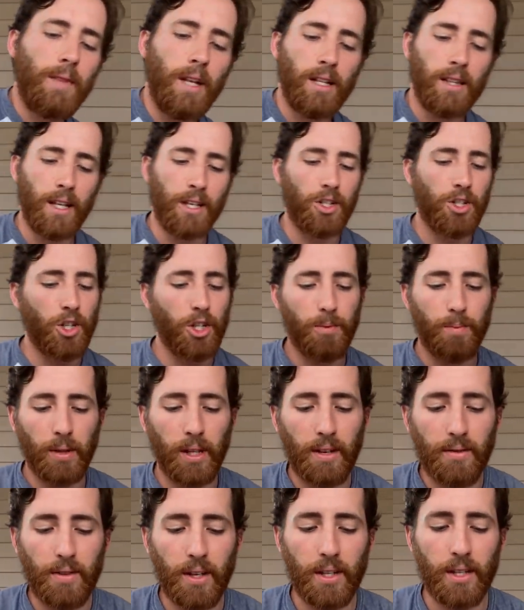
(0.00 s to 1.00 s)
let's just
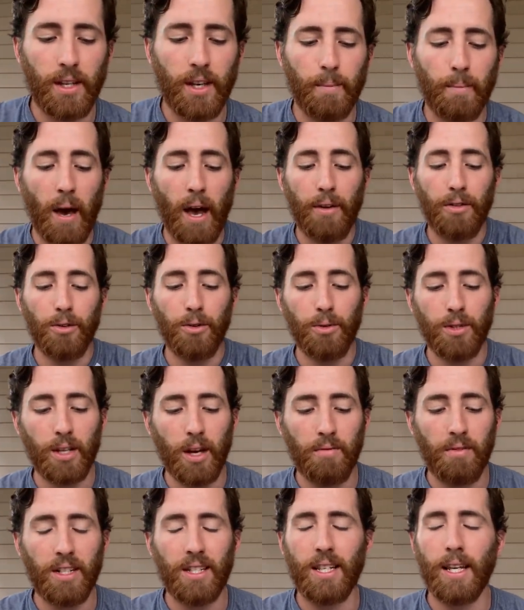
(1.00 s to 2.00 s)
believe this thing. Matthew
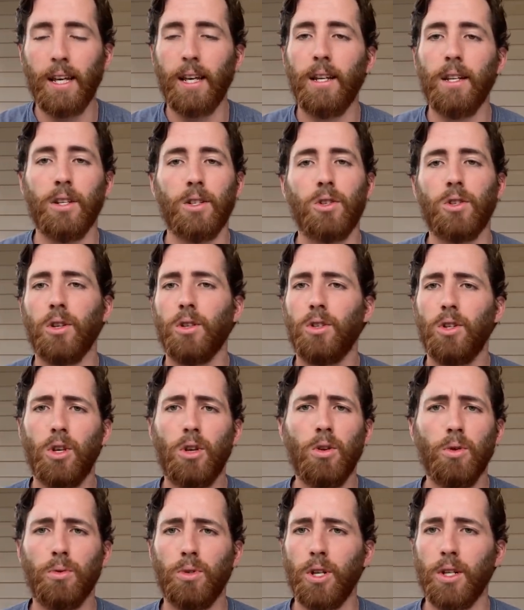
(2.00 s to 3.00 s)
17, it's just
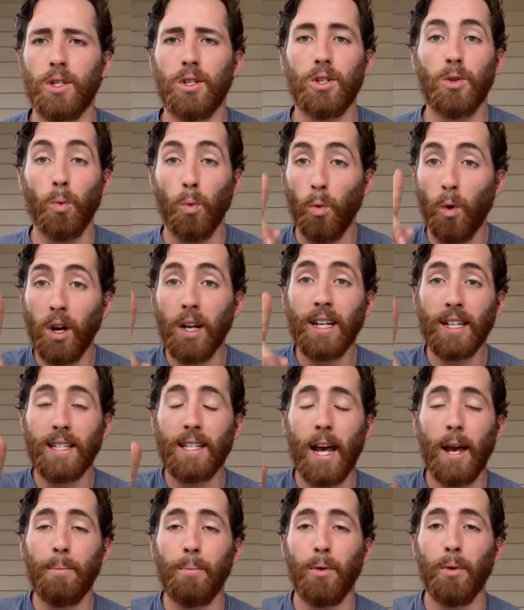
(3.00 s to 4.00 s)
huge. It's one
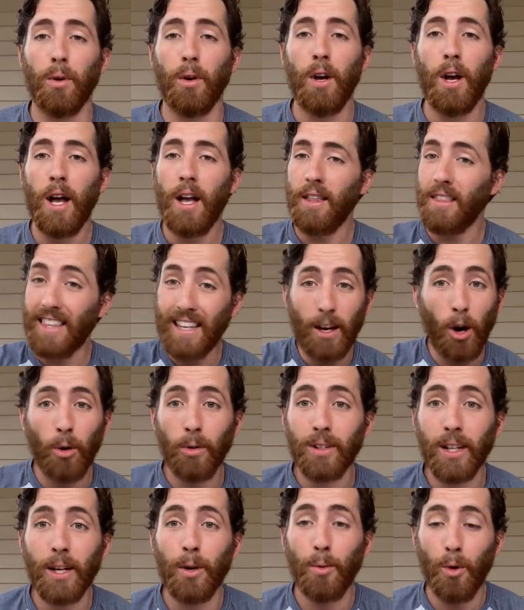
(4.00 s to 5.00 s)
example, the
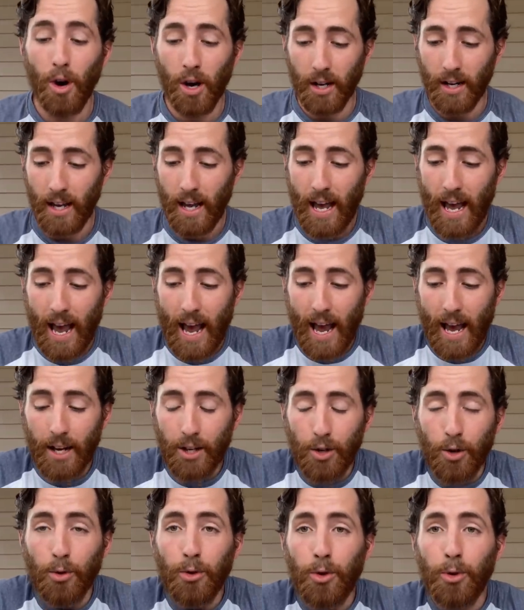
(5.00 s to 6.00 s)
only one in
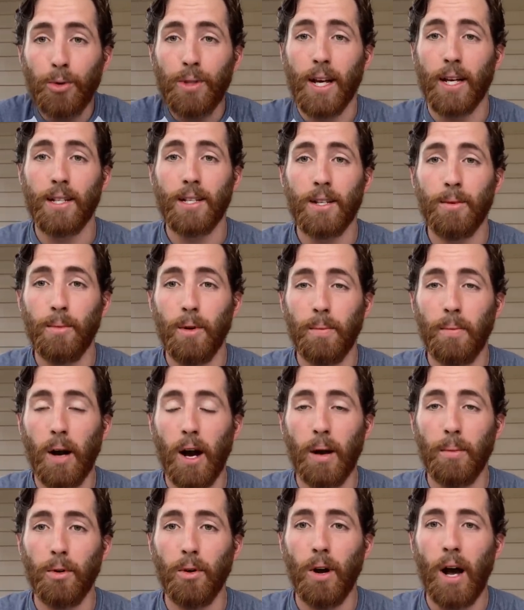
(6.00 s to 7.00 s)
your New Testament
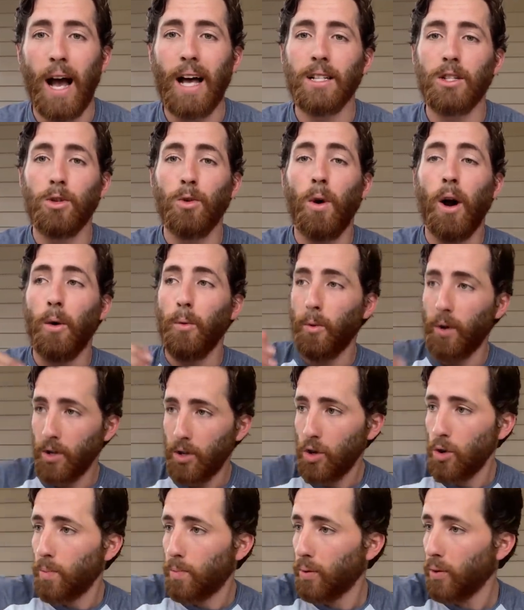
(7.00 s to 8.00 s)
Bible as to why when
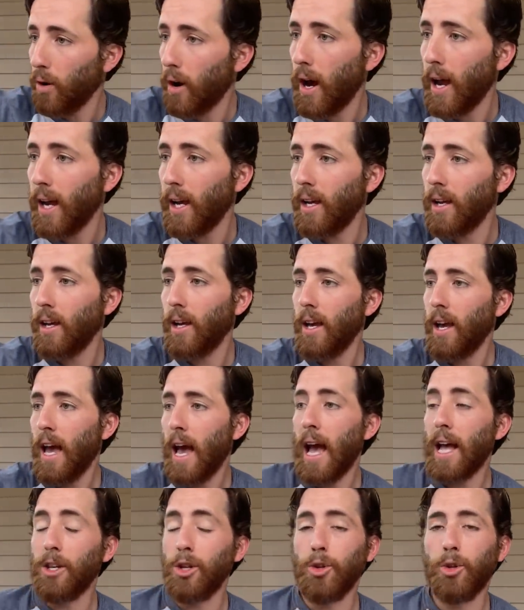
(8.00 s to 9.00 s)
you pray
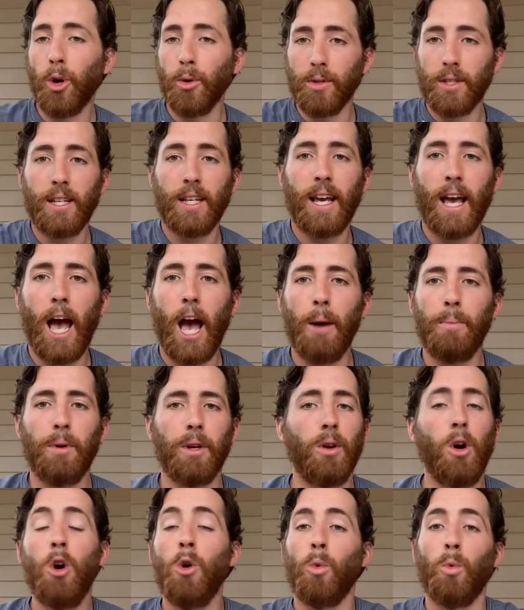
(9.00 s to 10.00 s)
and you don't see it happen,
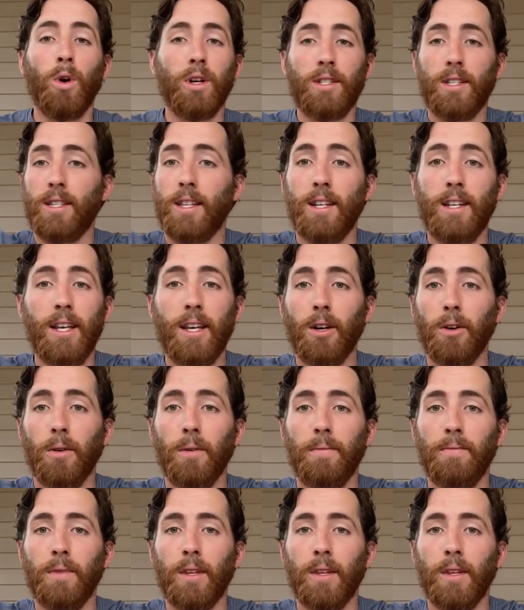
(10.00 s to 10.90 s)
what's the deal?